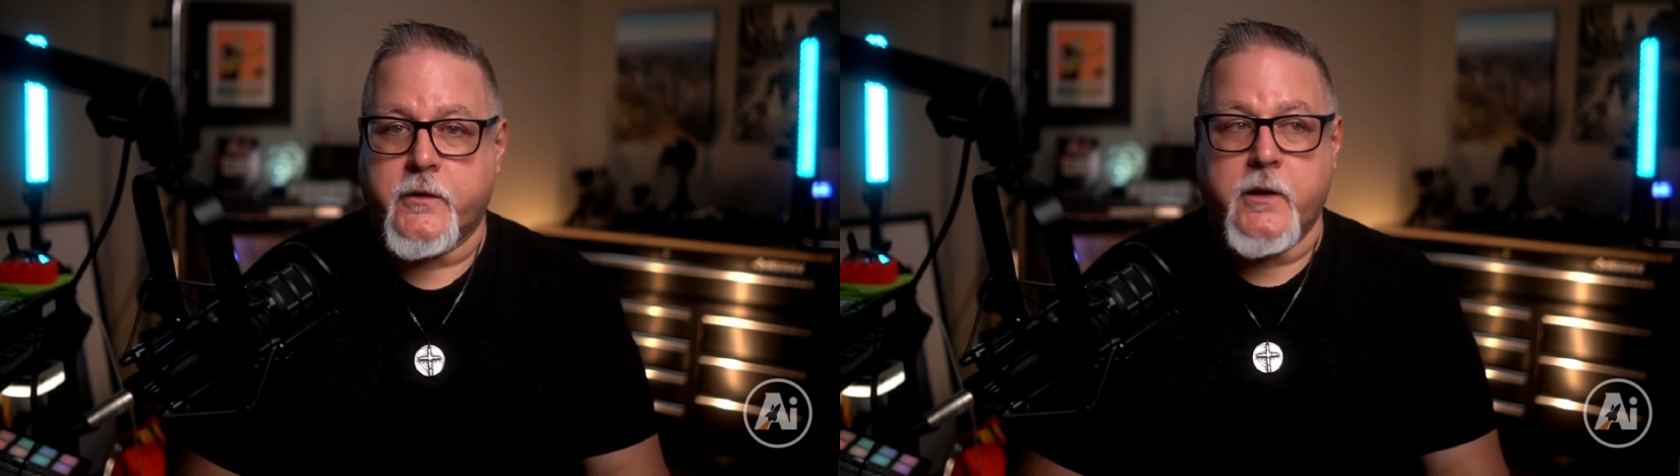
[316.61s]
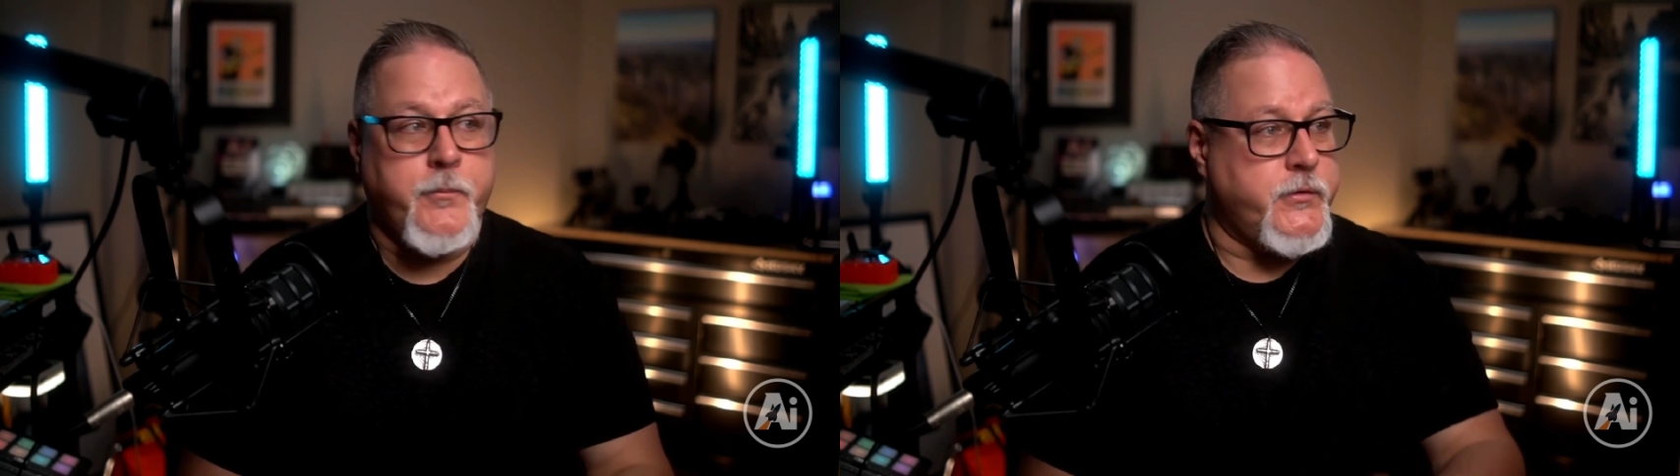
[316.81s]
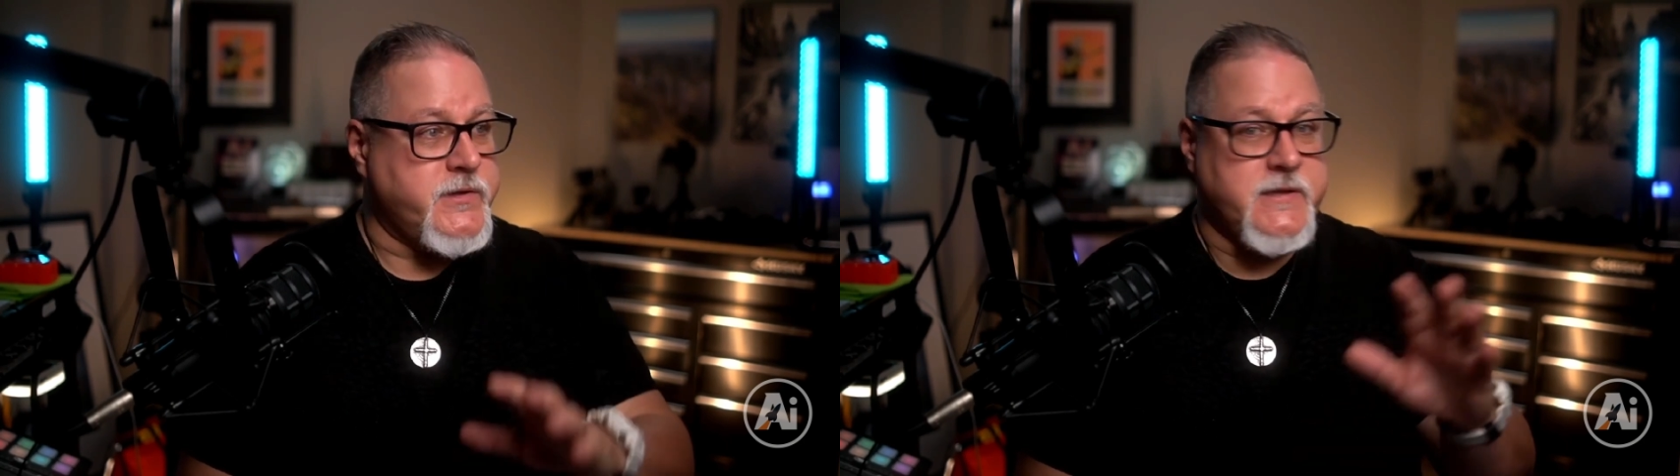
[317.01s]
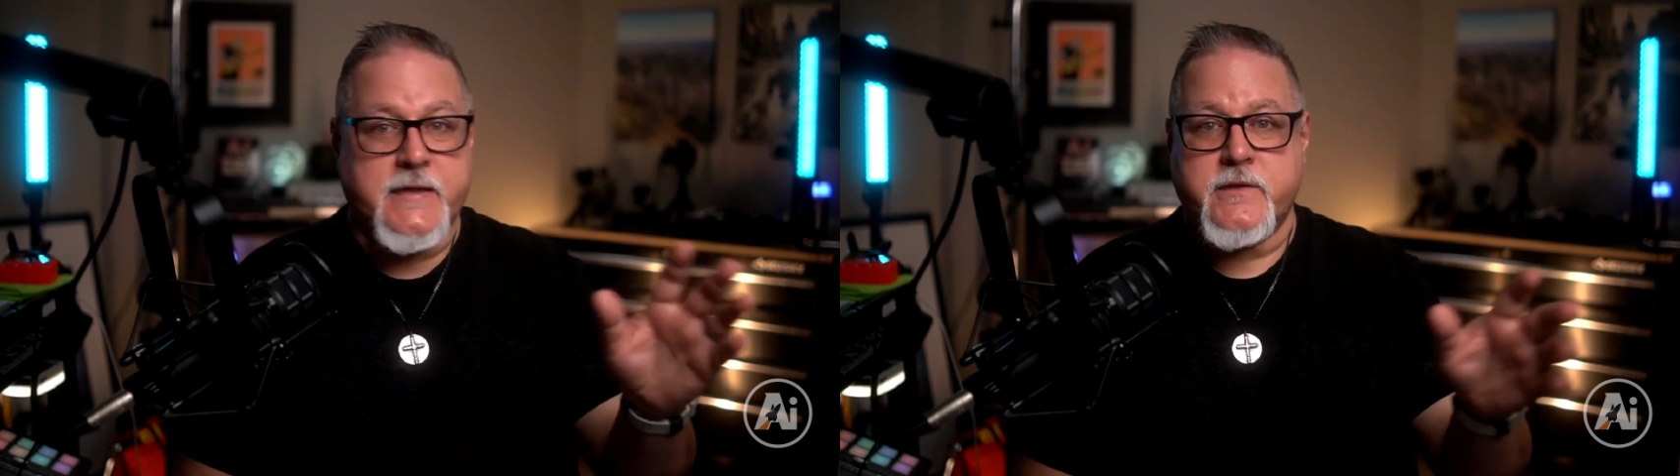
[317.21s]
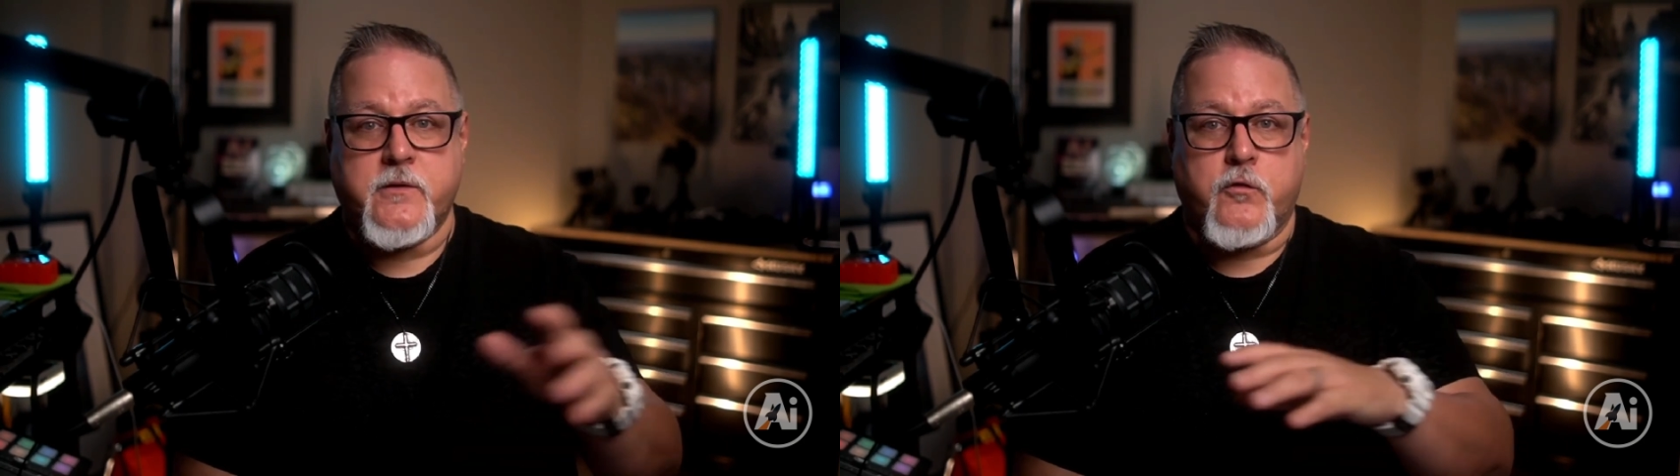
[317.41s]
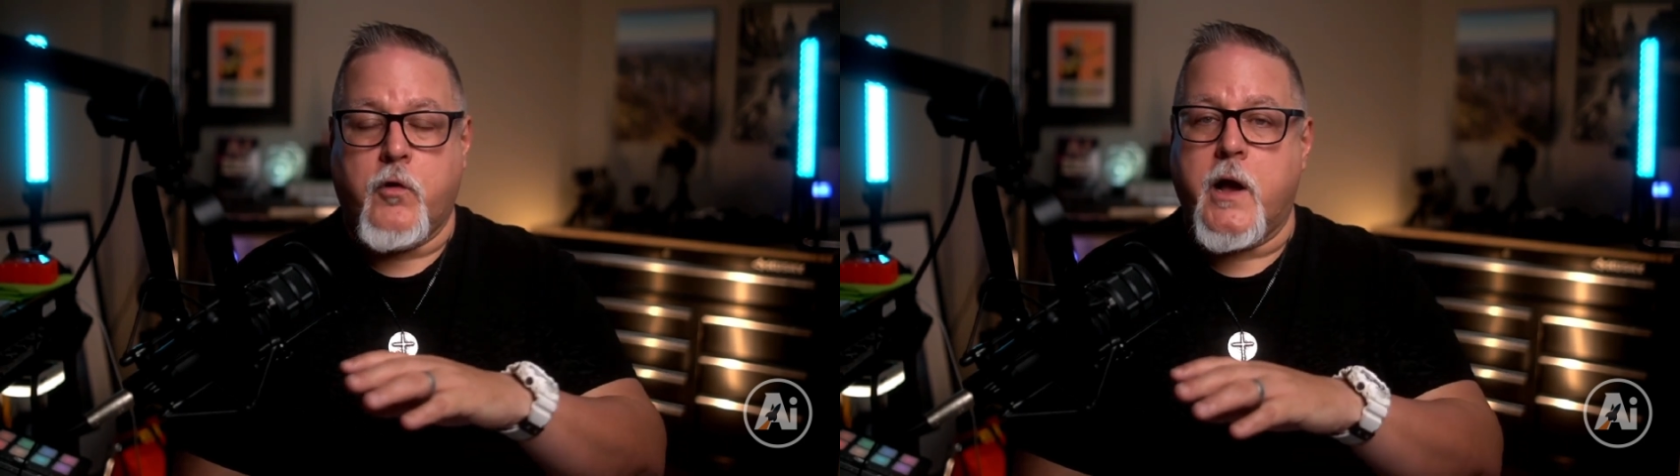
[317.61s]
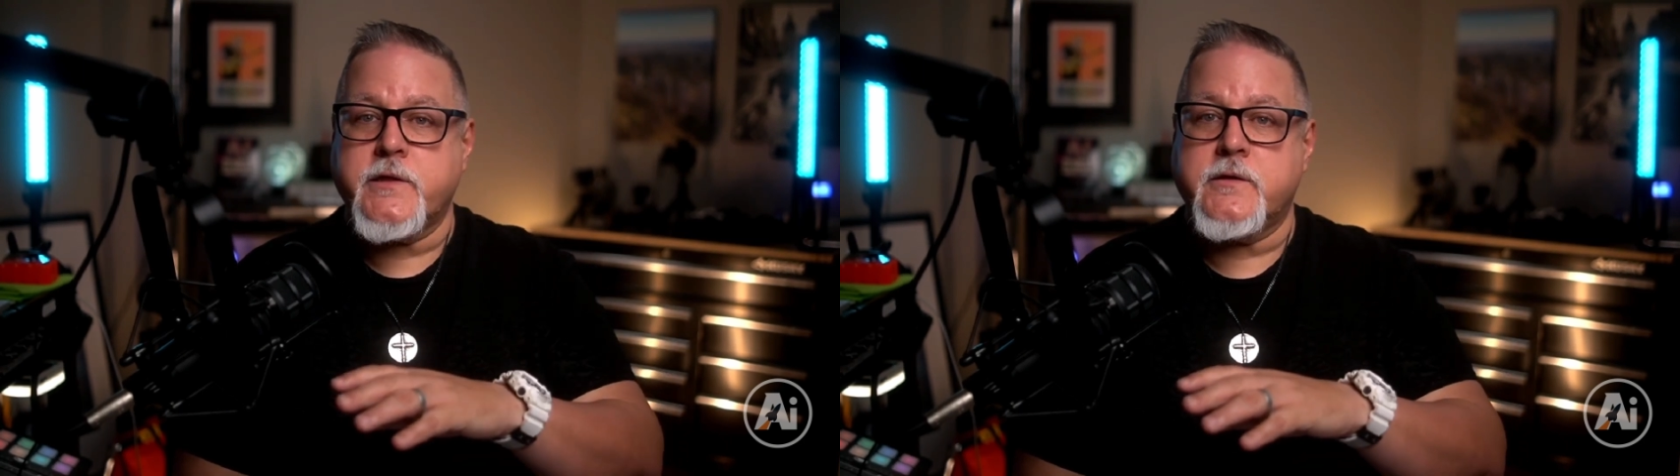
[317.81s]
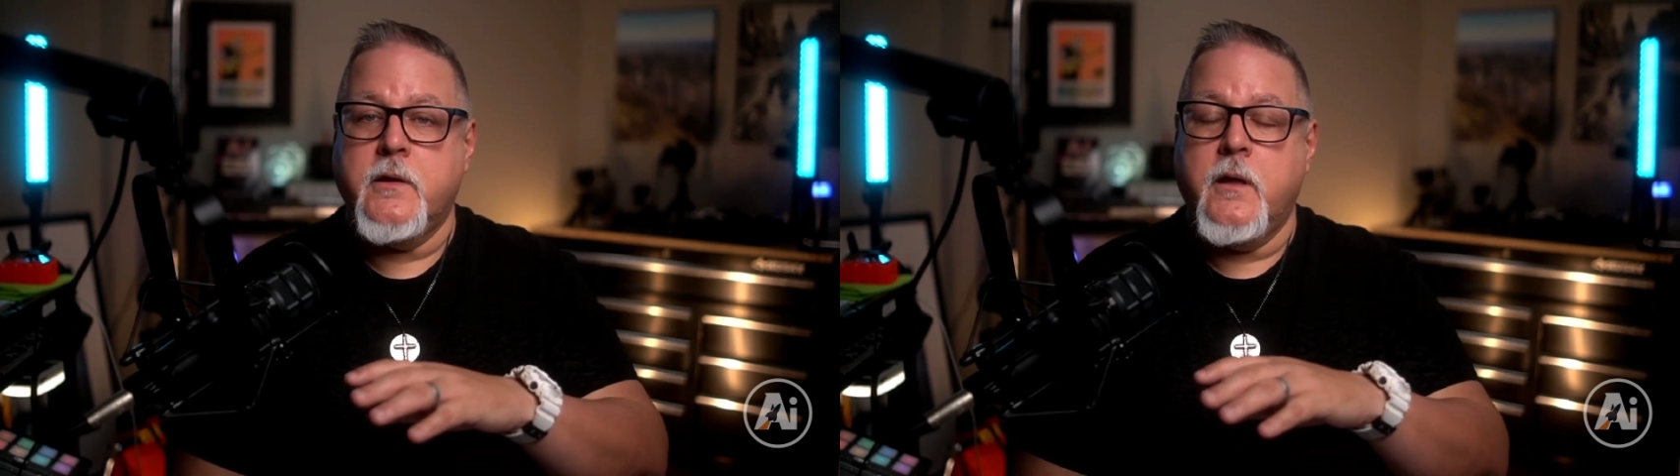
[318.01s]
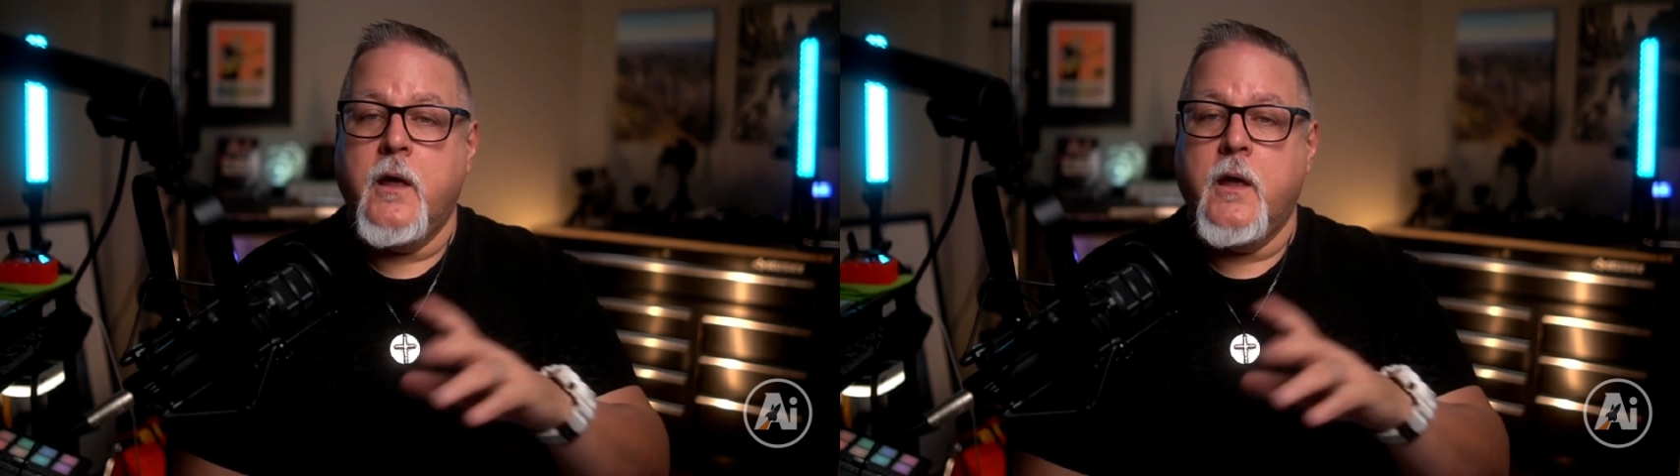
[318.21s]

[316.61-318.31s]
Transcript: are going to persist across